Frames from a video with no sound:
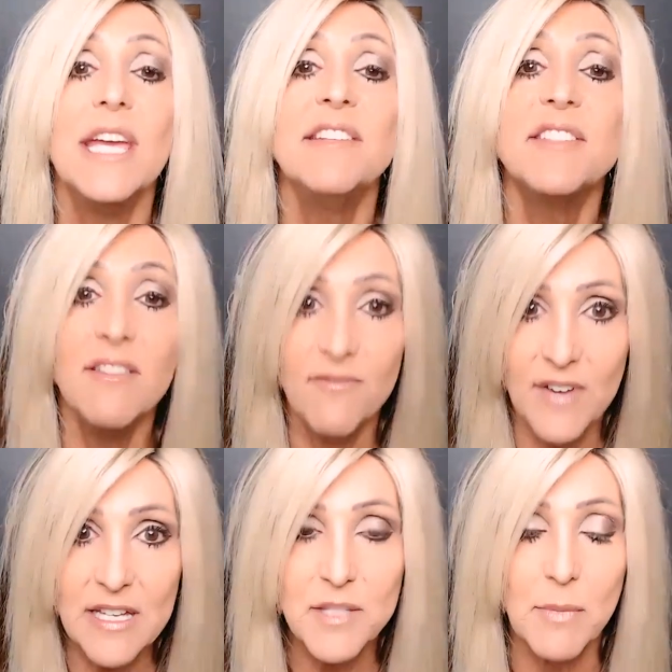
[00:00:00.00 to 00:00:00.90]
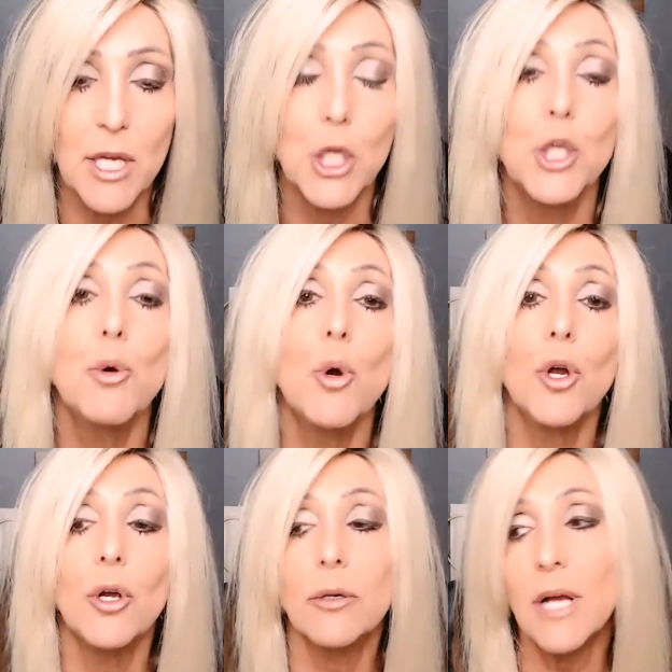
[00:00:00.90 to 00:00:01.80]
It's an investment.
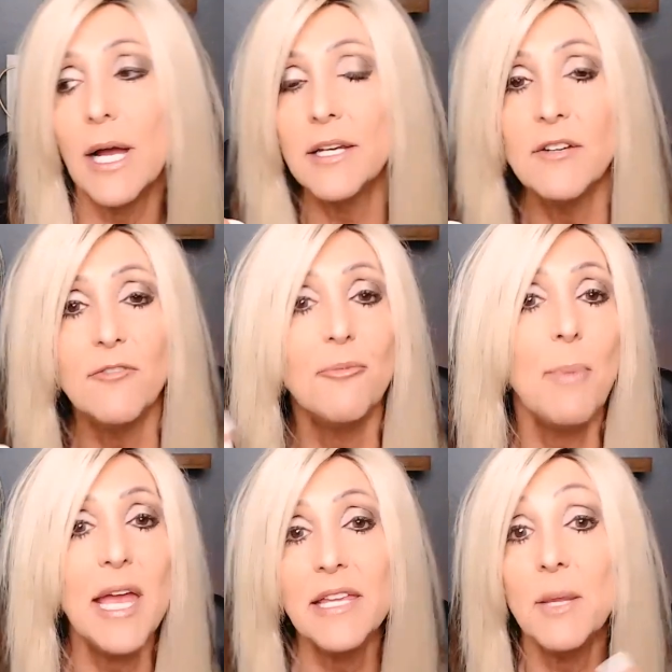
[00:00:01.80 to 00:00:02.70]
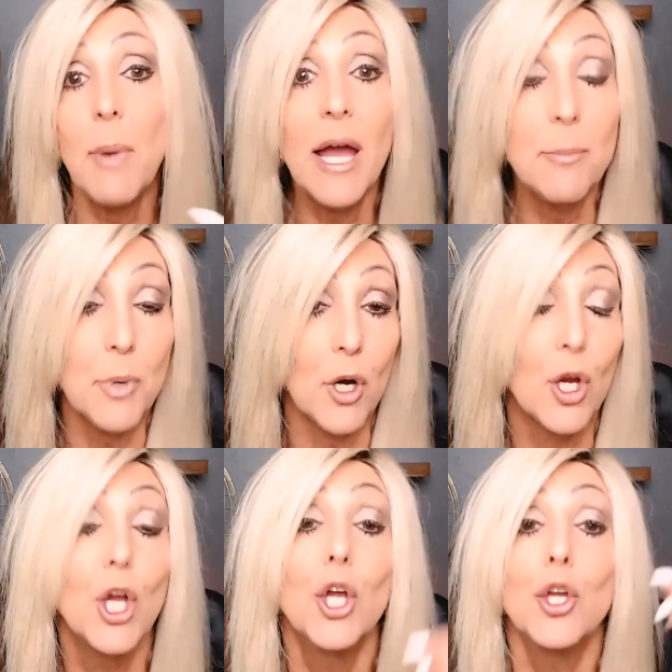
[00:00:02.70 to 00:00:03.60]
You're kind of paying the
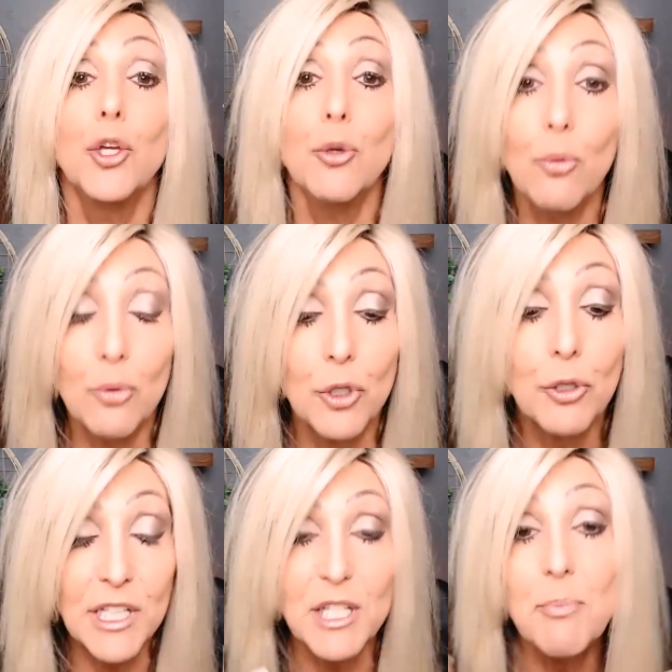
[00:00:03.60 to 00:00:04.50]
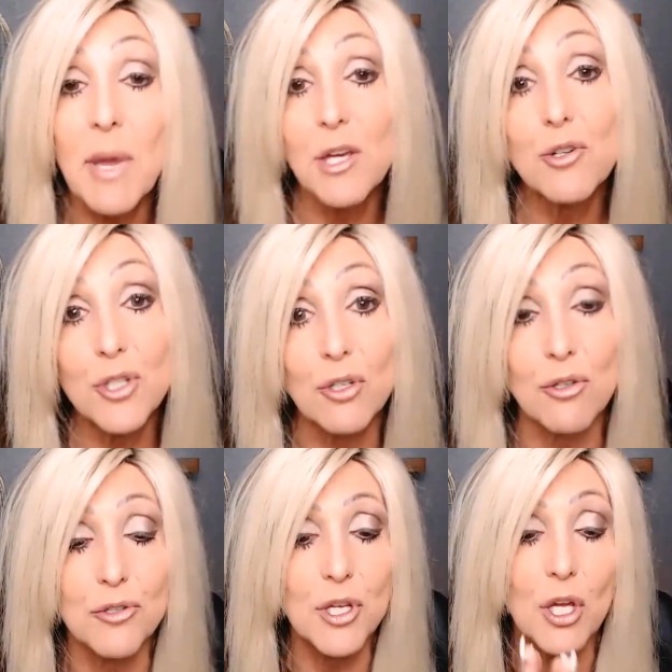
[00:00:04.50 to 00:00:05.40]
piper. You you need to pay your
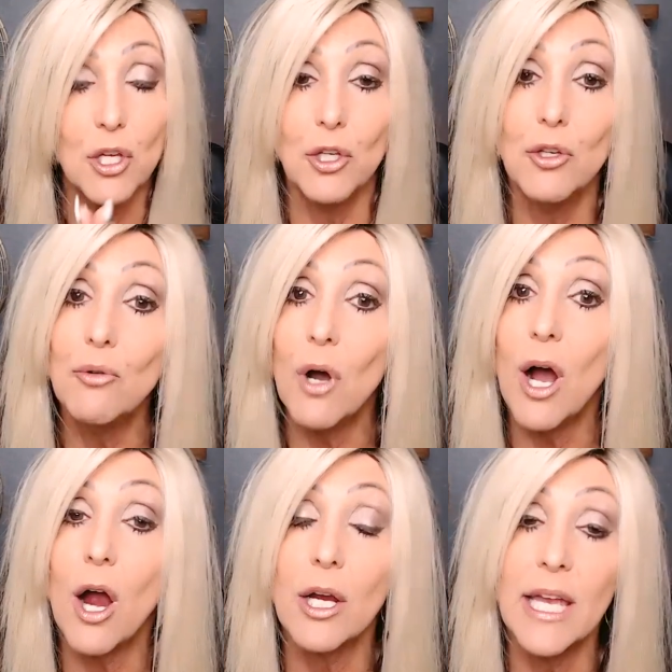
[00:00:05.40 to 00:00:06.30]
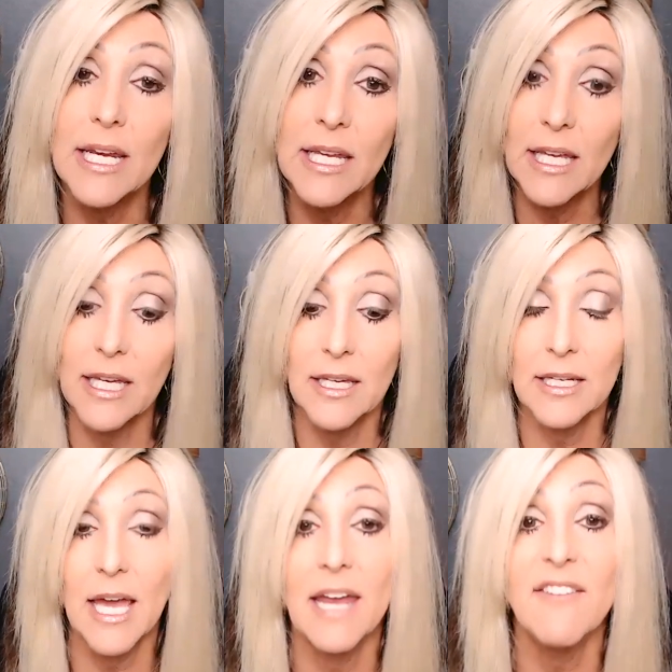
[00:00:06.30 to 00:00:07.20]
dues. You are getting
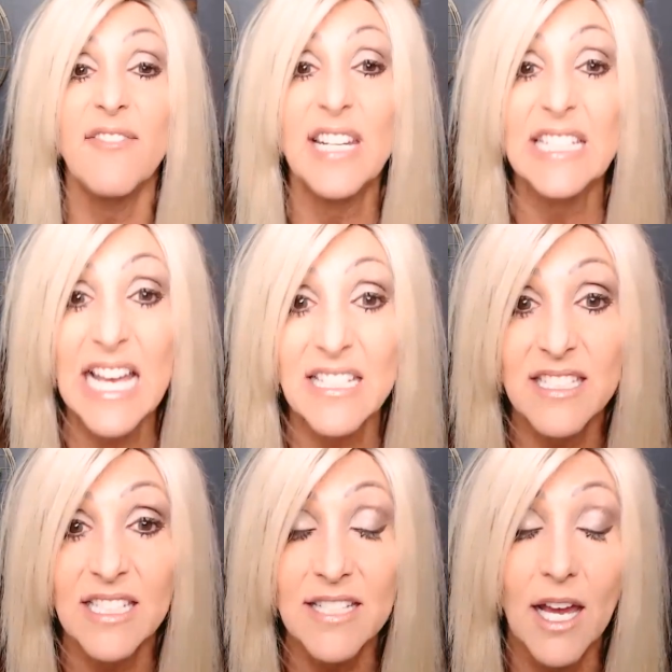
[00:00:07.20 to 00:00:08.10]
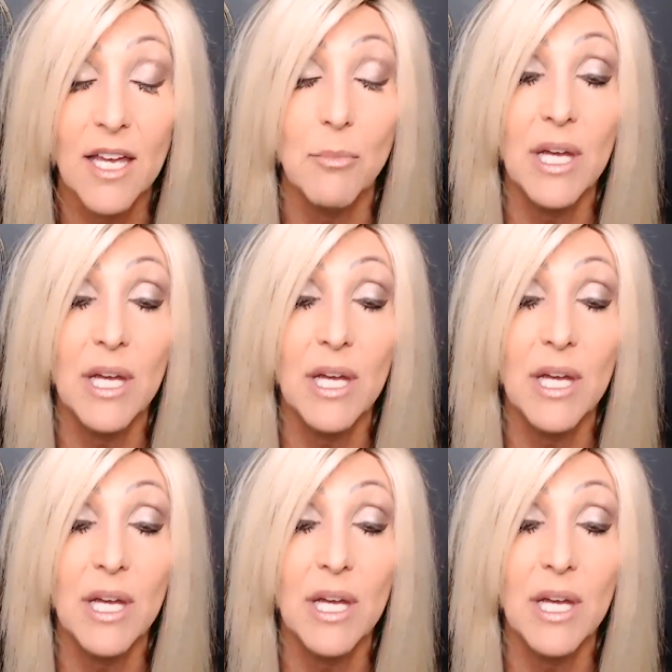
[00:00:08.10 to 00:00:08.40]
in at a fantastic time.